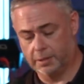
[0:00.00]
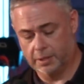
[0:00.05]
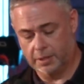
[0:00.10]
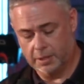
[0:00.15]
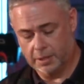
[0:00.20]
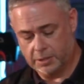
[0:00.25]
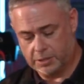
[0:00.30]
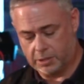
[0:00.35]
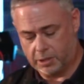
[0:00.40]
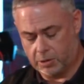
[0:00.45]

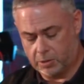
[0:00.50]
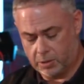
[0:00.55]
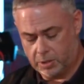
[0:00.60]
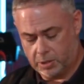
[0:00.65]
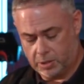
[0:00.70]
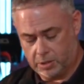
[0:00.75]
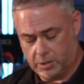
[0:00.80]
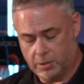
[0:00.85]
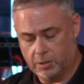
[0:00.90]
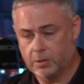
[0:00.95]
So
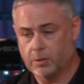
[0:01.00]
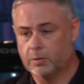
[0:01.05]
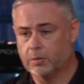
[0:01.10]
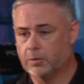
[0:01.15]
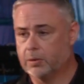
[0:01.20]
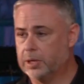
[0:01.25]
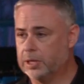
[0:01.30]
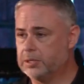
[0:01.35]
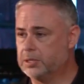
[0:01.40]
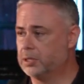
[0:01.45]

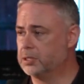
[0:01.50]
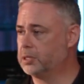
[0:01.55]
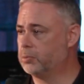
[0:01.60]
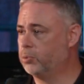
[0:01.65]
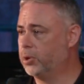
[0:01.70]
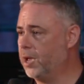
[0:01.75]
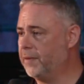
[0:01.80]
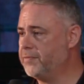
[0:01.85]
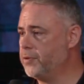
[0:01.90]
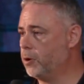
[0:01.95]
it does. We
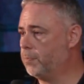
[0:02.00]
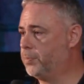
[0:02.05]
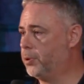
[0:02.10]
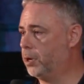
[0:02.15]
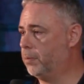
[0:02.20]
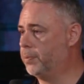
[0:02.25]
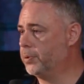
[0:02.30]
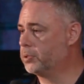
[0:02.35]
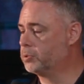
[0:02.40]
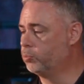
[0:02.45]
have no
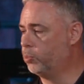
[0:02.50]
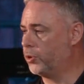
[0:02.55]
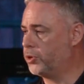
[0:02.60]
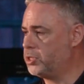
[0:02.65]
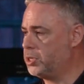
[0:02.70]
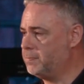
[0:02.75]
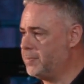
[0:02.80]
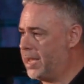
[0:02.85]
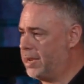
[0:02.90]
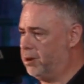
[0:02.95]
purpose. What does
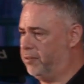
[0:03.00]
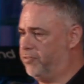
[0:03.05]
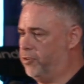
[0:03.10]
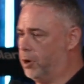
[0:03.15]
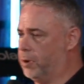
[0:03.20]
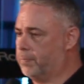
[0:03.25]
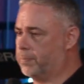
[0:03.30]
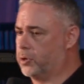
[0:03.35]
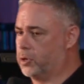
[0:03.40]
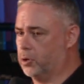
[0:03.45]
it matter if
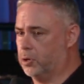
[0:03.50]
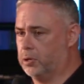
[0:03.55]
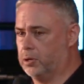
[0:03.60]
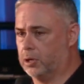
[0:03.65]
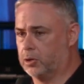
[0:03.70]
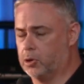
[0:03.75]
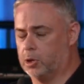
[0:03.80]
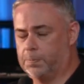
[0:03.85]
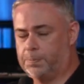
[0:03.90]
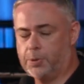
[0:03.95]
I'm good, a
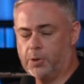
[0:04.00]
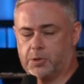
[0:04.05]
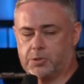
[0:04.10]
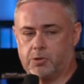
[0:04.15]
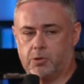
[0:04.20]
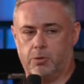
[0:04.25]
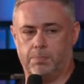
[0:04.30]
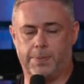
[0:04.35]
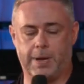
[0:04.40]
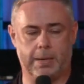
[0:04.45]
good person, or
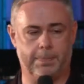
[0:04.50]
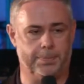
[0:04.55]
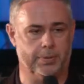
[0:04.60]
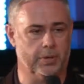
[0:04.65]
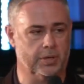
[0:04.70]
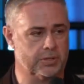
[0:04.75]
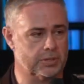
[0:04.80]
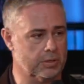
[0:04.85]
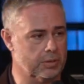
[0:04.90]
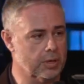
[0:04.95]
a bad
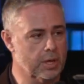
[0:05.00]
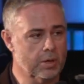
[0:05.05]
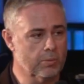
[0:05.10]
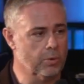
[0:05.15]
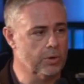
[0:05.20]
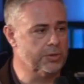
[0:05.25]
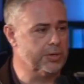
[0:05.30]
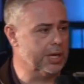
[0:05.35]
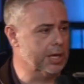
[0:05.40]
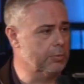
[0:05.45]
person?
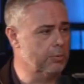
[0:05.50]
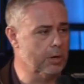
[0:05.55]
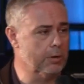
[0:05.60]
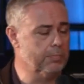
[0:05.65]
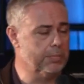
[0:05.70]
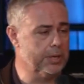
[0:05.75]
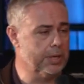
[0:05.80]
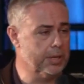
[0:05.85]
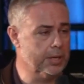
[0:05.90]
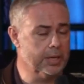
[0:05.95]
One day I won't
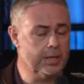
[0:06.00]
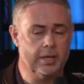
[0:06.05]
be here,